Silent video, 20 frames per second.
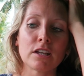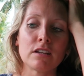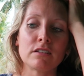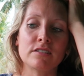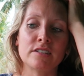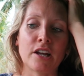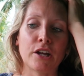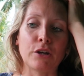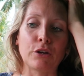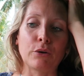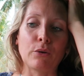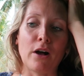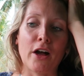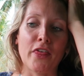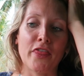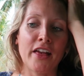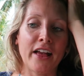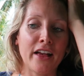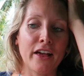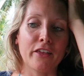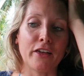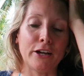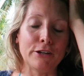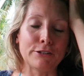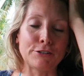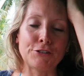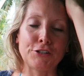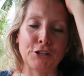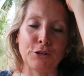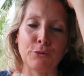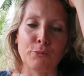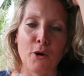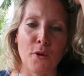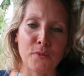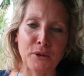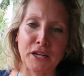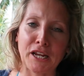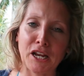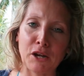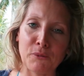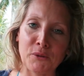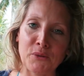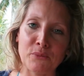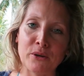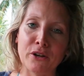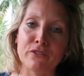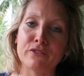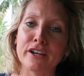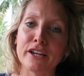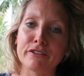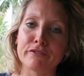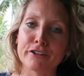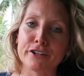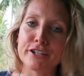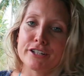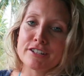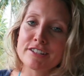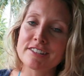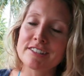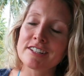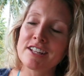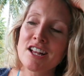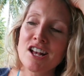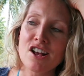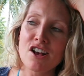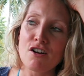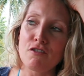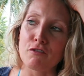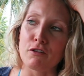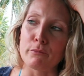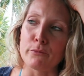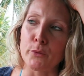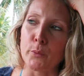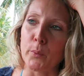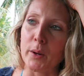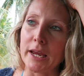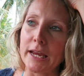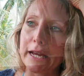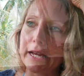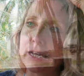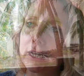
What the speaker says: So I think those two are probably going to be my favourites from the week.